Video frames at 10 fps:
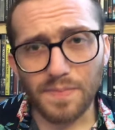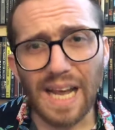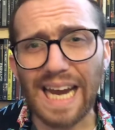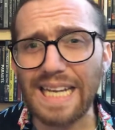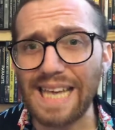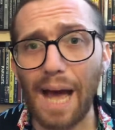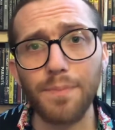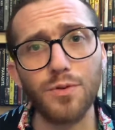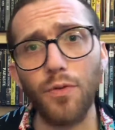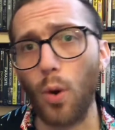It is
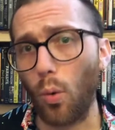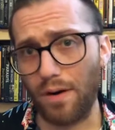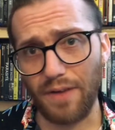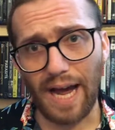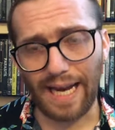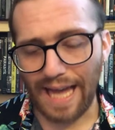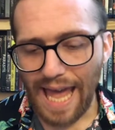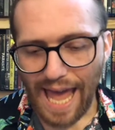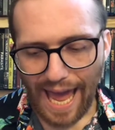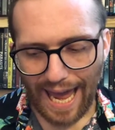absolutely horrifying.
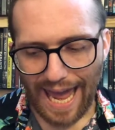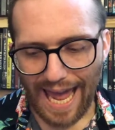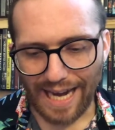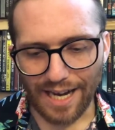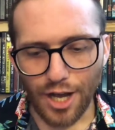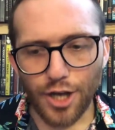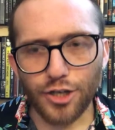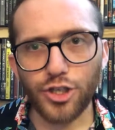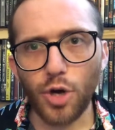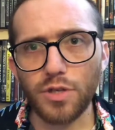And
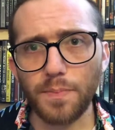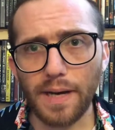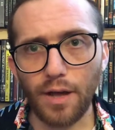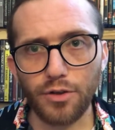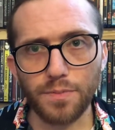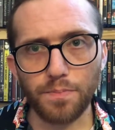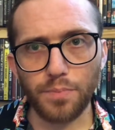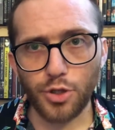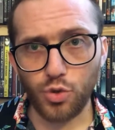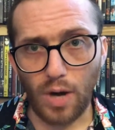Joe Spinell's
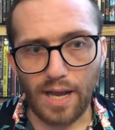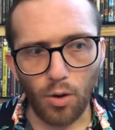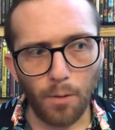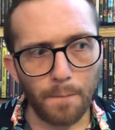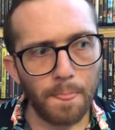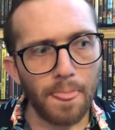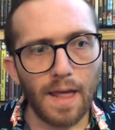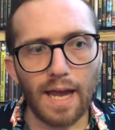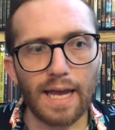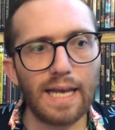portrayal
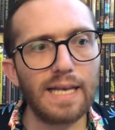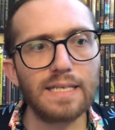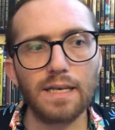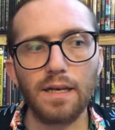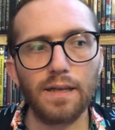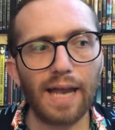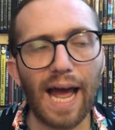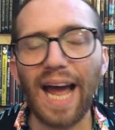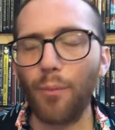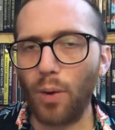is,
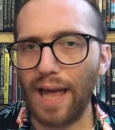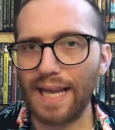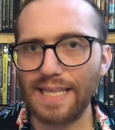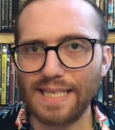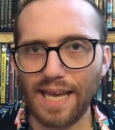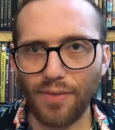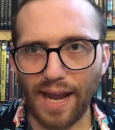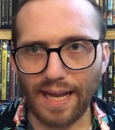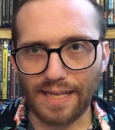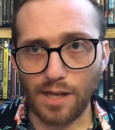when I can say that, I
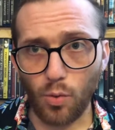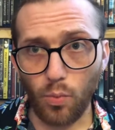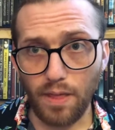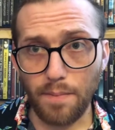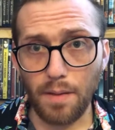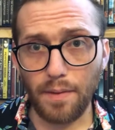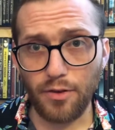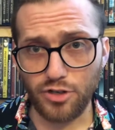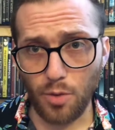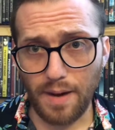can tell what they mean by
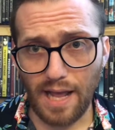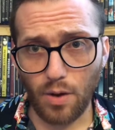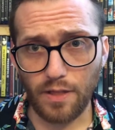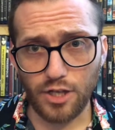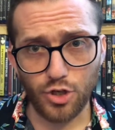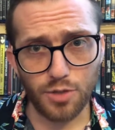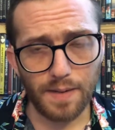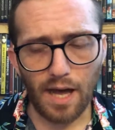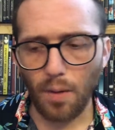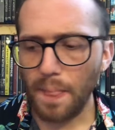there's no Maniac without Joe
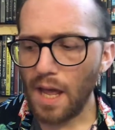Spinell.